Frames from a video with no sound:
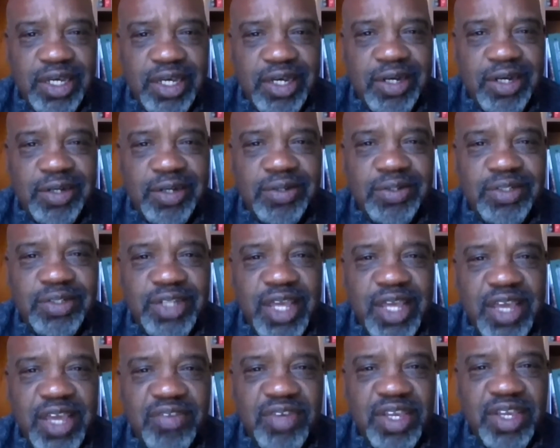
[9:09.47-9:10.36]
Uncle
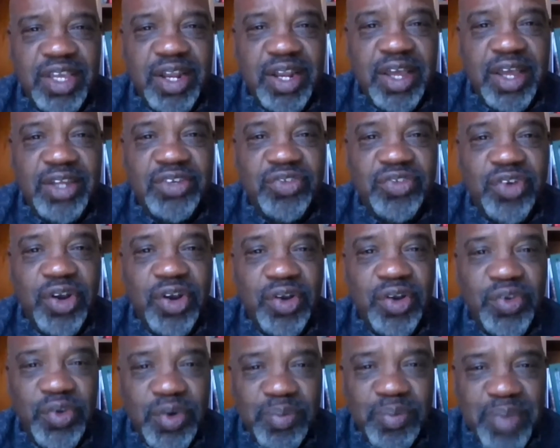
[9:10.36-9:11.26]
David, can I draw
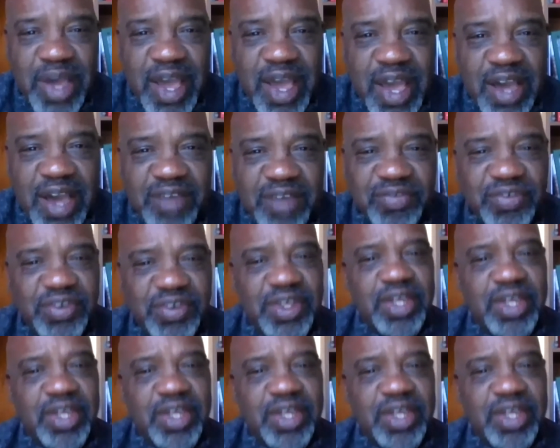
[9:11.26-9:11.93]
you a bath?